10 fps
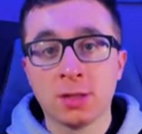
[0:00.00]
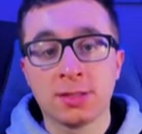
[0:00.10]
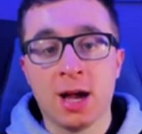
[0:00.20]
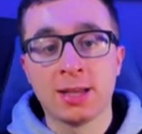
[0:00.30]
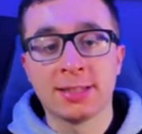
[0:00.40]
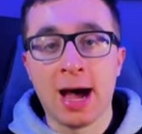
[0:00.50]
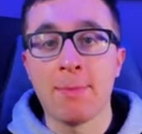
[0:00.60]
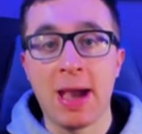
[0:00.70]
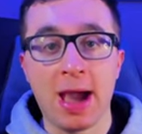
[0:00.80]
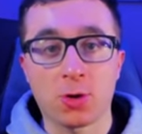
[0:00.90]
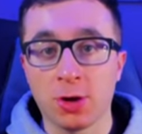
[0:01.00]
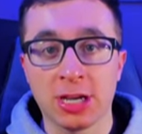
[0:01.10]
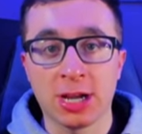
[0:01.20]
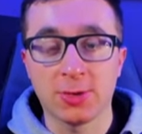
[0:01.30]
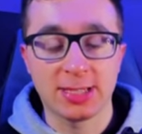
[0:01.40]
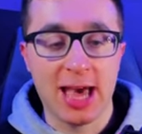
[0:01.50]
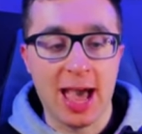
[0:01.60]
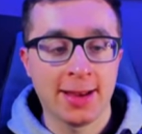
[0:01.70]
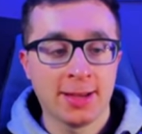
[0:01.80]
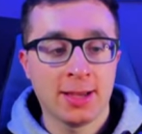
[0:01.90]
Does not matter. All you got to do is
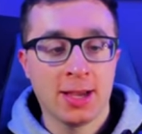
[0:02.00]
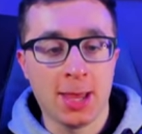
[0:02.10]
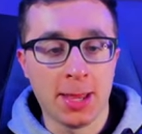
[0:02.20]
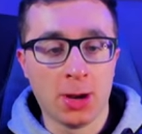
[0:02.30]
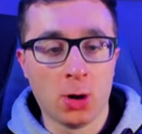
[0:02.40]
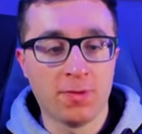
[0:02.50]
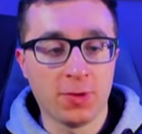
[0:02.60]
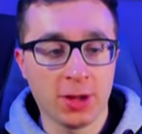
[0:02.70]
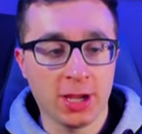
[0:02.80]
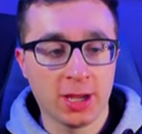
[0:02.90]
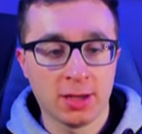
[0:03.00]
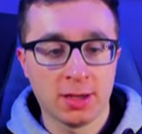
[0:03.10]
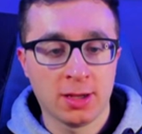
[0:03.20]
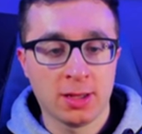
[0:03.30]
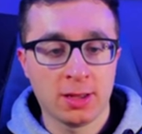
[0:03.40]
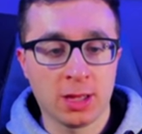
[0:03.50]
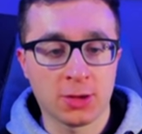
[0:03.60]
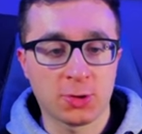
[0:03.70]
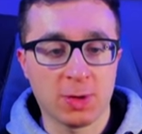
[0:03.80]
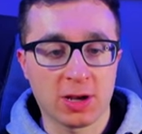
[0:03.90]
that. And then hopefully the other
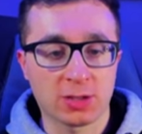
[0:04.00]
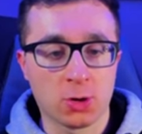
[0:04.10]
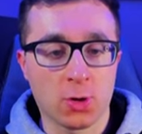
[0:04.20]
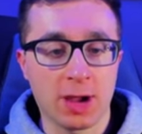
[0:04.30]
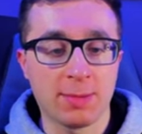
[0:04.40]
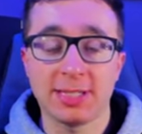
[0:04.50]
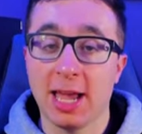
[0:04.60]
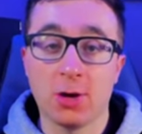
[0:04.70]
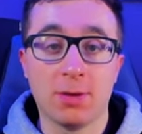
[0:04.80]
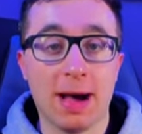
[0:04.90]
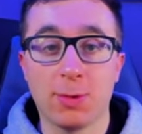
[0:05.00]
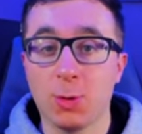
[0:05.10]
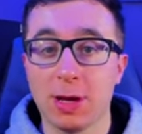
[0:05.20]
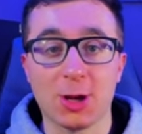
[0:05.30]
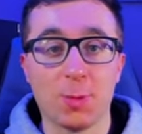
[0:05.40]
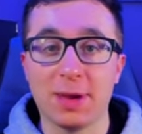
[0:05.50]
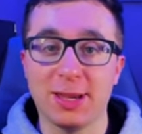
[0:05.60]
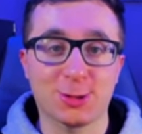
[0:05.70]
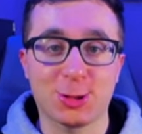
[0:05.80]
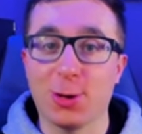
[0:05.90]
two players in Jorge Mateo and Bobby Witt don't beat
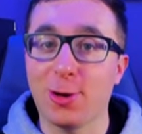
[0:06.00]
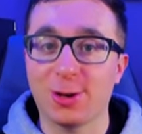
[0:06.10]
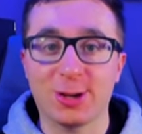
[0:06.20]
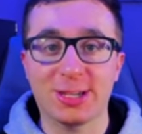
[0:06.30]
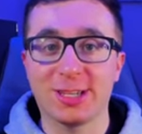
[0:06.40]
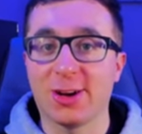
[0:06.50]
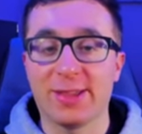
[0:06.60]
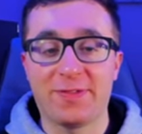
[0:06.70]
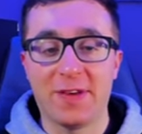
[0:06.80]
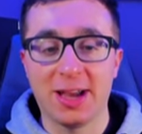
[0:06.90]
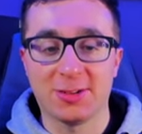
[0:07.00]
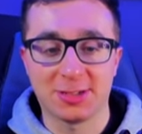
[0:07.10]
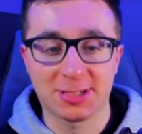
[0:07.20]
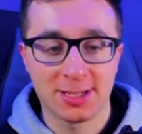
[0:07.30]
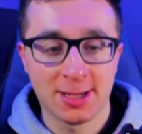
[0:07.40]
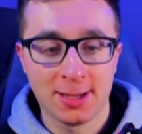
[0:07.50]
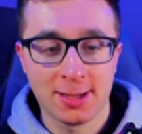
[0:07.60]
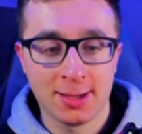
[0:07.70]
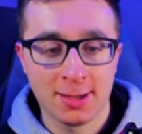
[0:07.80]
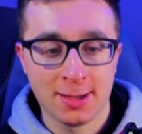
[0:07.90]
your score and you're good to go to the finals.
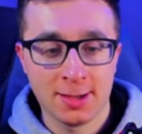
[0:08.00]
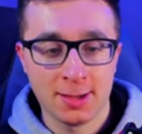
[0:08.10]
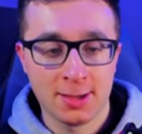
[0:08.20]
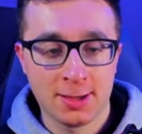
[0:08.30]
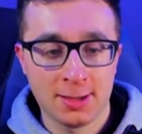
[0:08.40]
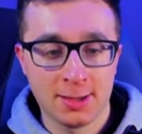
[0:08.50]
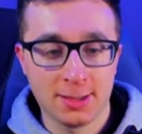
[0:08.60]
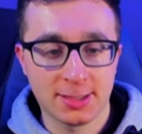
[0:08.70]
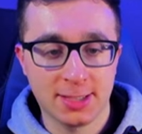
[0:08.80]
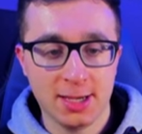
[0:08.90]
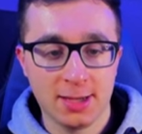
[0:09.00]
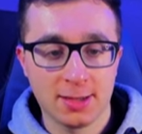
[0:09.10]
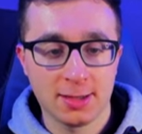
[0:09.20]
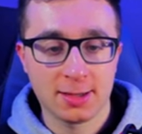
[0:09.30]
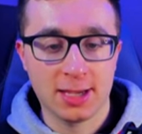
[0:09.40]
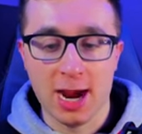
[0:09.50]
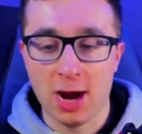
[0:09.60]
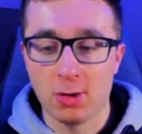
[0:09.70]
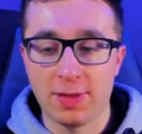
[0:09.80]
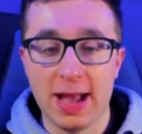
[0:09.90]
Let's see.
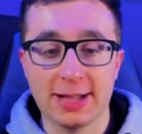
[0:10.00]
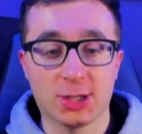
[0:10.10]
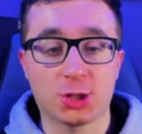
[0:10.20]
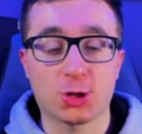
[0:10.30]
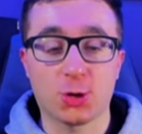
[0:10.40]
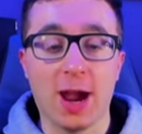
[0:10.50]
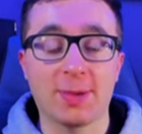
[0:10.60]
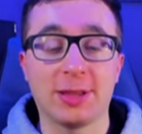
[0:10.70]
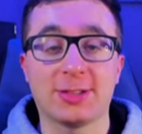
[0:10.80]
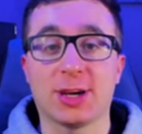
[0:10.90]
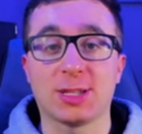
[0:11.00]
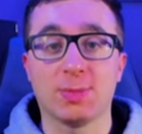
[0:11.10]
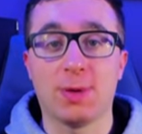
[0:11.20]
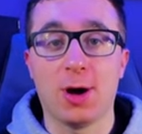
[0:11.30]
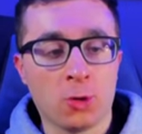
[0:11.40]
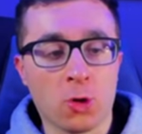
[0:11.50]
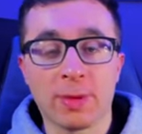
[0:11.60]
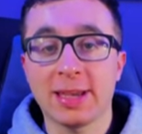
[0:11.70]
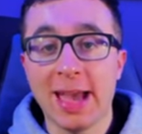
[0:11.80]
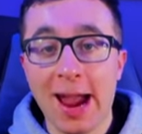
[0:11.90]
Carroll, that's a strike, but they took it as a ball.
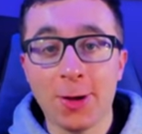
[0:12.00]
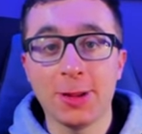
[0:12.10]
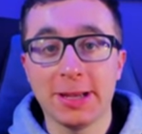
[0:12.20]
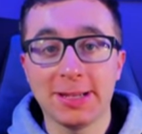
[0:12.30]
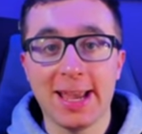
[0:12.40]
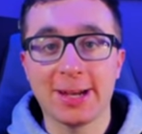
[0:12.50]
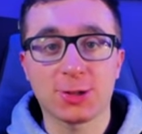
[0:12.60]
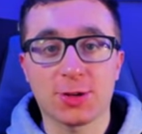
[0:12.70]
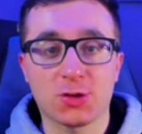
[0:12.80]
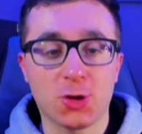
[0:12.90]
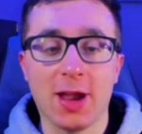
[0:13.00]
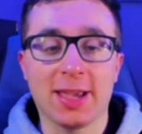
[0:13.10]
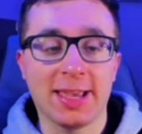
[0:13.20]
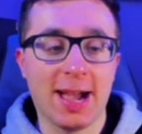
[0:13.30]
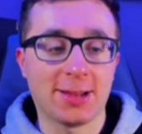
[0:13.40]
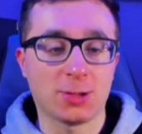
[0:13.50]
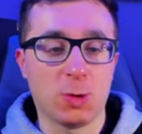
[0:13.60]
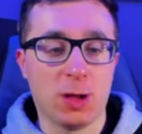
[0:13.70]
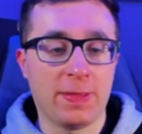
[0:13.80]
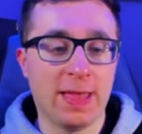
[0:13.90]
Corbin Carroll in danger of striking out as
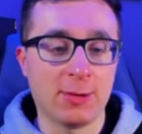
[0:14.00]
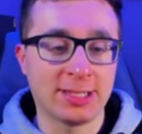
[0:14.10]
well. That would